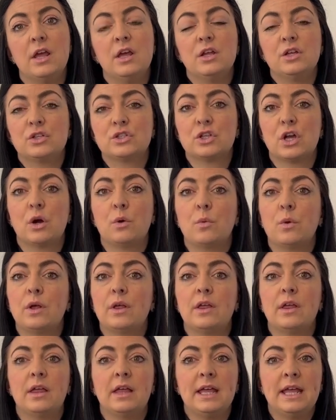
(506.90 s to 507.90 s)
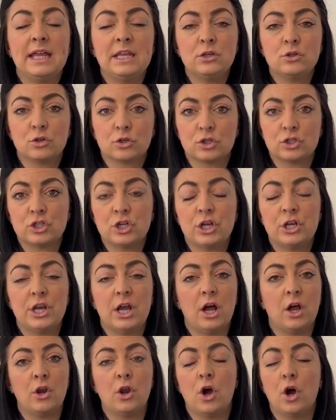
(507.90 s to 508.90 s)
So induction
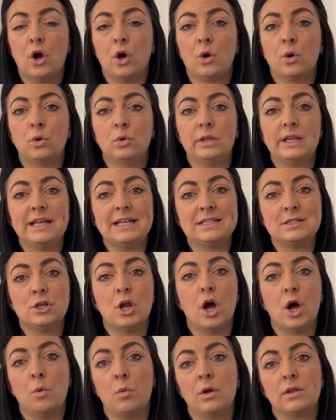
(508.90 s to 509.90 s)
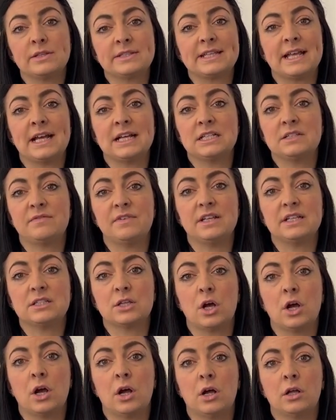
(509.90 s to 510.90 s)
on a whole is not a one size fits
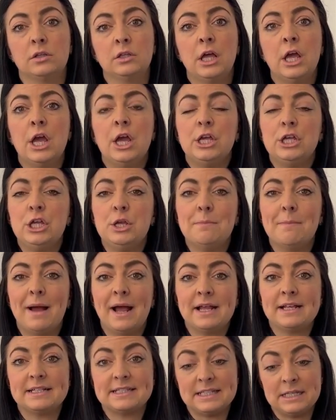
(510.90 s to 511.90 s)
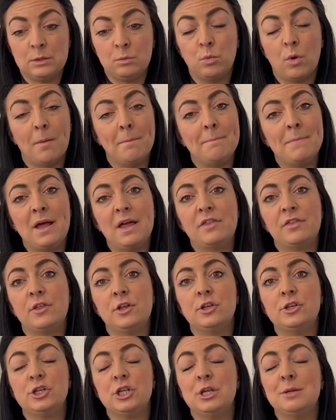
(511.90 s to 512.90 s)
all. You might see one
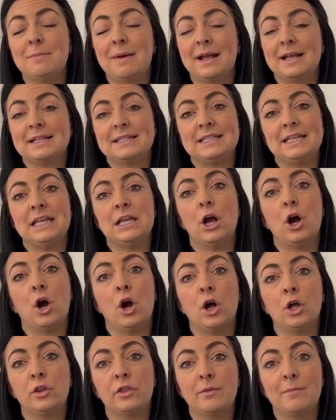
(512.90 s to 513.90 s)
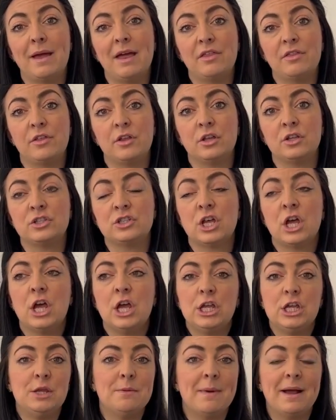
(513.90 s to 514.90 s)
method, you might see all the methods,
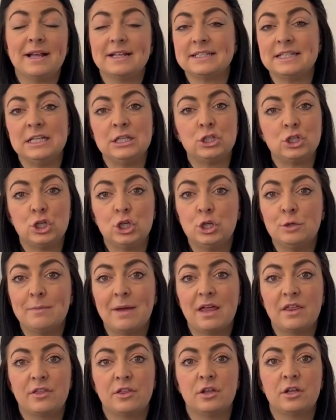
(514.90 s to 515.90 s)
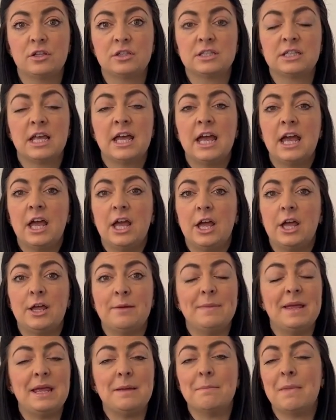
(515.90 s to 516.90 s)
you might see 2 methods.
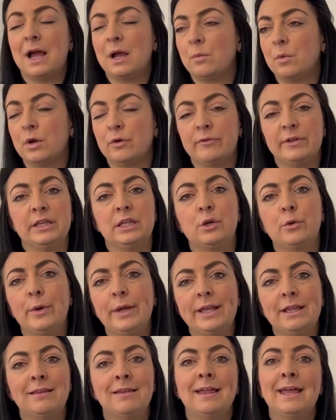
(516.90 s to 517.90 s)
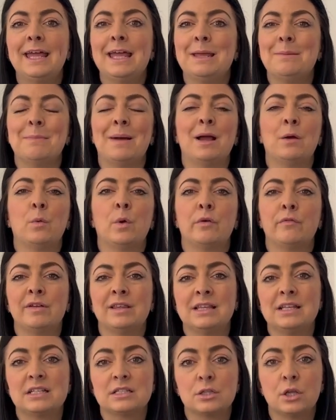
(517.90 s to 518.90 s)
It might work really quickly, it might work
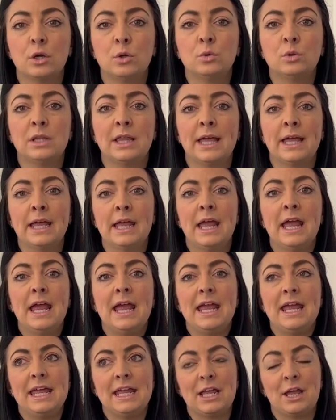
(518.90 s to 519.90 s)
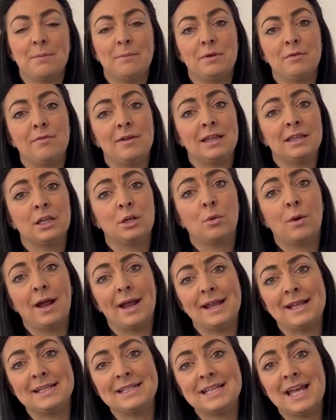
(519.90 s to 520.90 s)
really slowly, it can be really quite
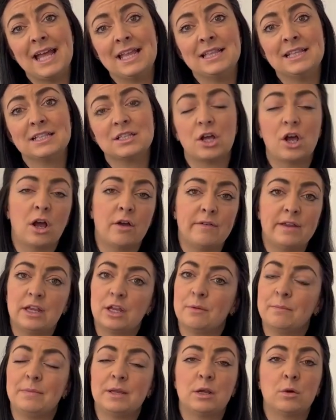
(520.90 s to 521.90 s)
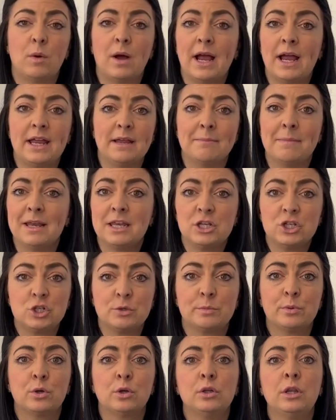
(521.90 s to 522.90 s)
intense, or it can be quite
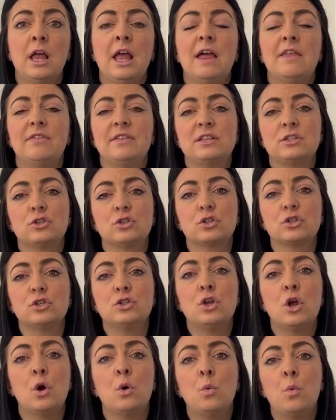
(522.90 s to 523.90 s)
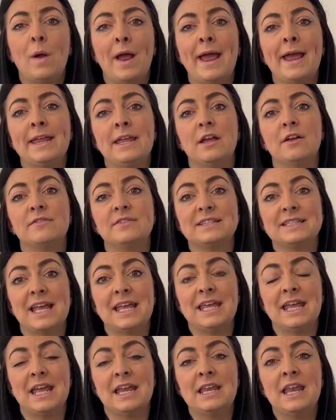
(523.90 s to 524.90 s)
manageable. There's just no way of
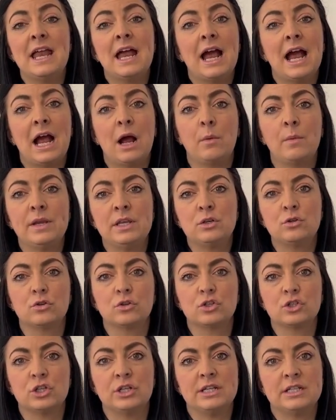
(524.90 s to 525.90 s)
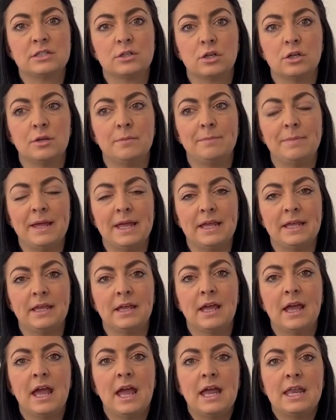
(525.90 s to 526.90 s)
saying how induction is going to be.
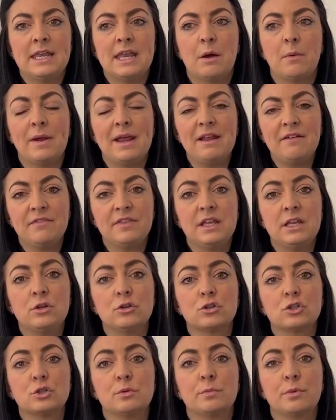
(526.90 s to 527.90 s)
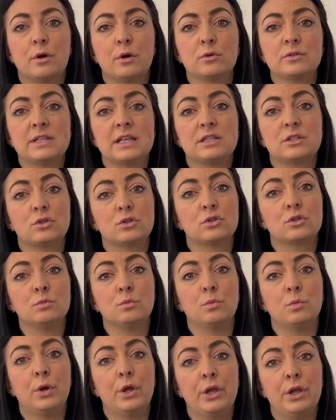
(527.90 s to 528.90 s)
Now, if the induction process
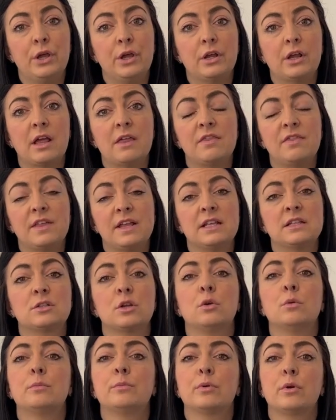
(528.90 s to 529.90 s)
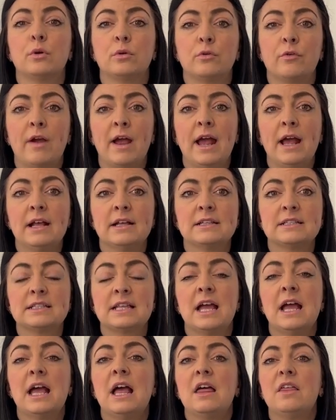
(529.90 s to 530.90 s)
doesn't work and things don't progress,
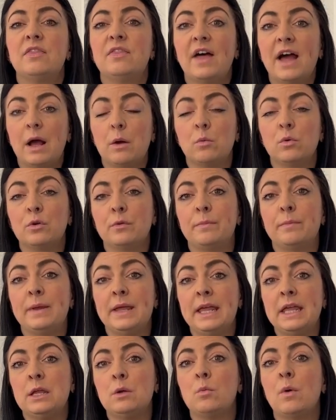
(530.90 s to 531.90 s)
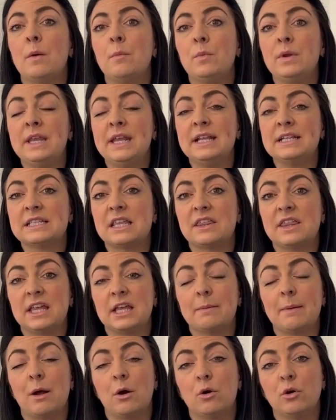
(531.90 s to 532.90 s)
that would be when we need to think
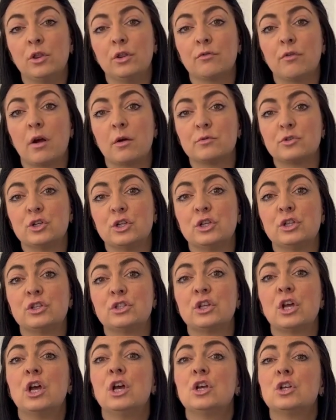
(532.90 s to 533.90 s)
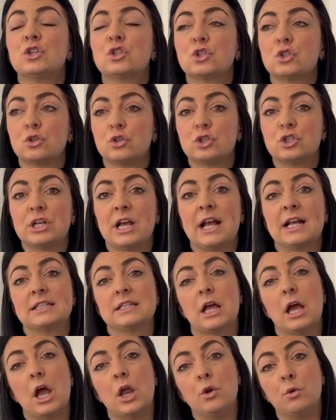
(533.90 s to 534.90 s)
about other options, such as
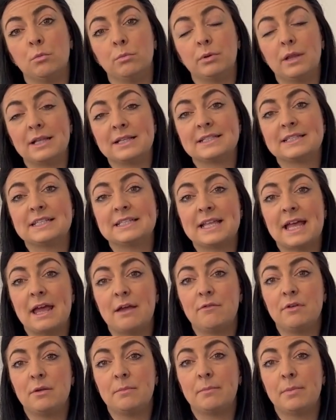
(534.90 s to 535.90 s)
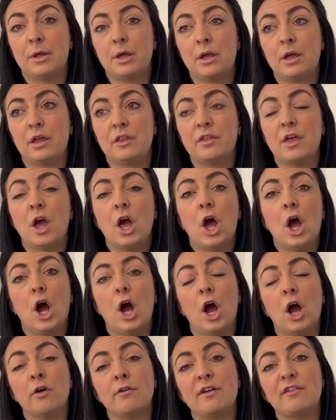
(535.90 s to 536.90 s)
an unplanned caesarean birth,
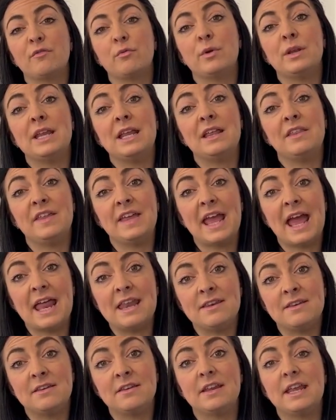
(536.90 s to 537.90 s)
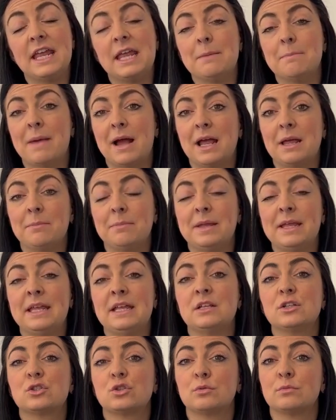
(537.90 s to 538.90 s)
or if we're near the end, it might
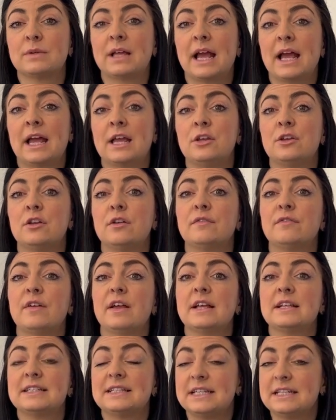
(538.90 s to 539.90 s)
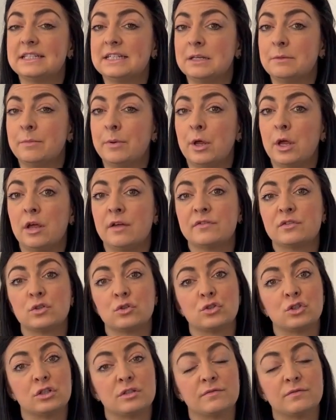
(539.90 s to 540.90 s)
be some kind of assisted birth,
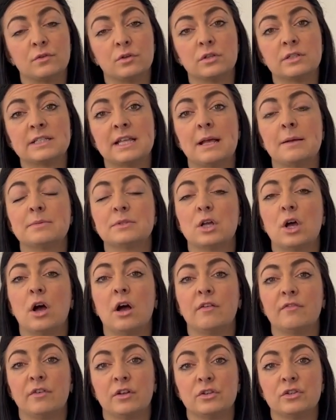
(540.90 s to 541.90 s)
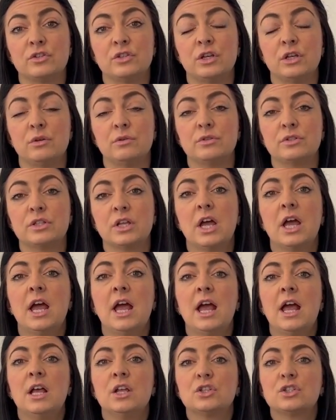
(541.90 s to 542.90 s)
such as forceps or ventouse.
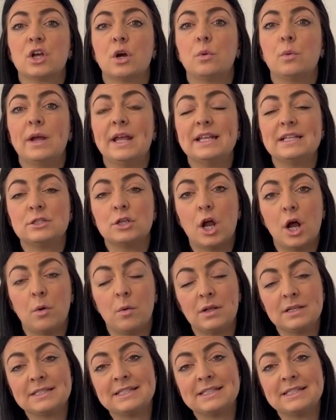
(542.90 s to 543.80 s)
So it's not a one